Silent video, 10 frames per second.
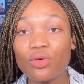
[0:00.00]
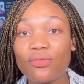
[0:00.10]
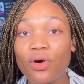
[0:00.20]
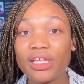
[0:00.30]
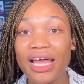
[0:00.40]

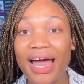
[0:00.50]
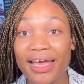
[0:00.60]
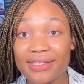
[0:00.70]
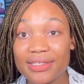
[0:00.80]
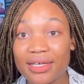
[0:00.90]
For the
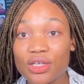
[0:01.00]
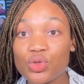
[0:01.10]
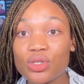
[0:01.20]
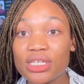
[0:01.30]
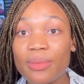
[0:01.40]
ISCS,
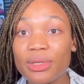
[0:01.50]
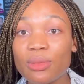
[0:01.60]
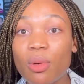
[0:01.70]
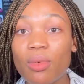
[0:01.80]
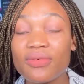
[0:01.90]
you need a
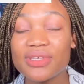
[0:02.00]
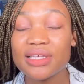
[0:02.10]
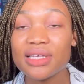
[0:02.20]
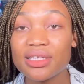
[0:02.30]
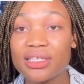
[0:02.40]
minimum of
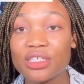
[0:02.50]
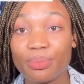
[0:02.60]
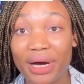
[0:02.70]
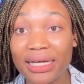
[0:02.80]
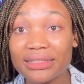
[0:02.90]
6 in each
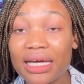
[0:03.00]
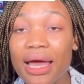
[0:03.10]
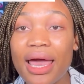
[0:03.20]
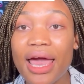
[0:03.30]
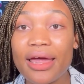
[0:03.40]
band,
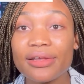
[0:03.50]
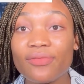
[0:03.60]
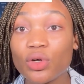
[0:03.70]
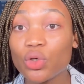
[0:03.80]
and for the